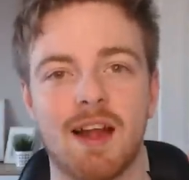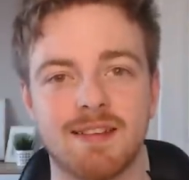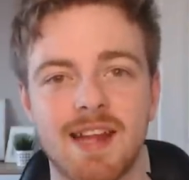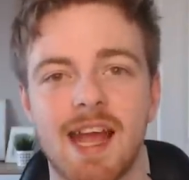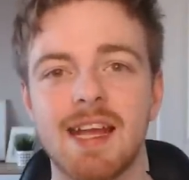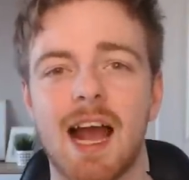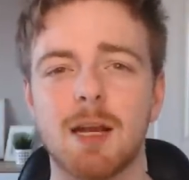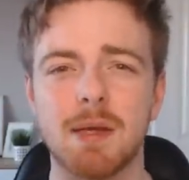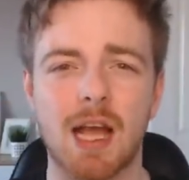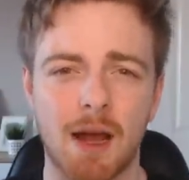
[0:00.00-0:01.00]
and today
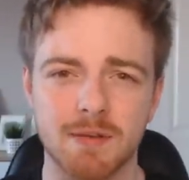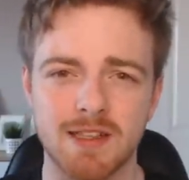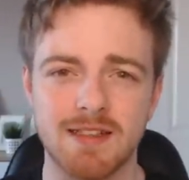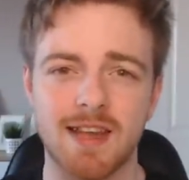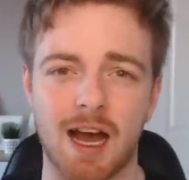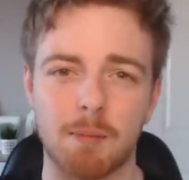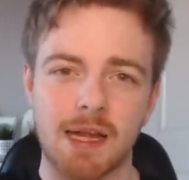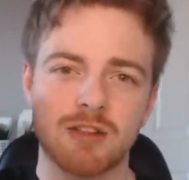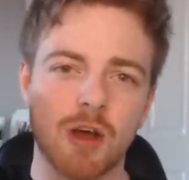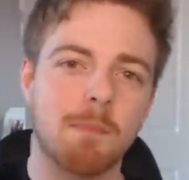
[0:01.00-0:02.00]
I'm going to be counting down
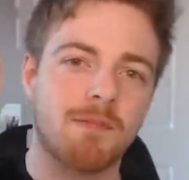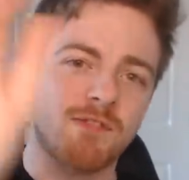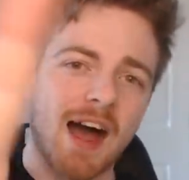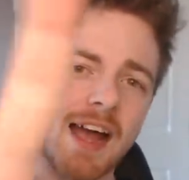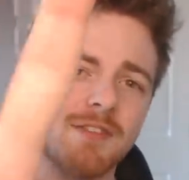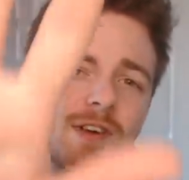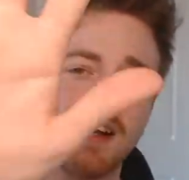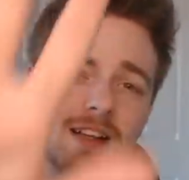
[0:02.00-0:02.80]
my top 5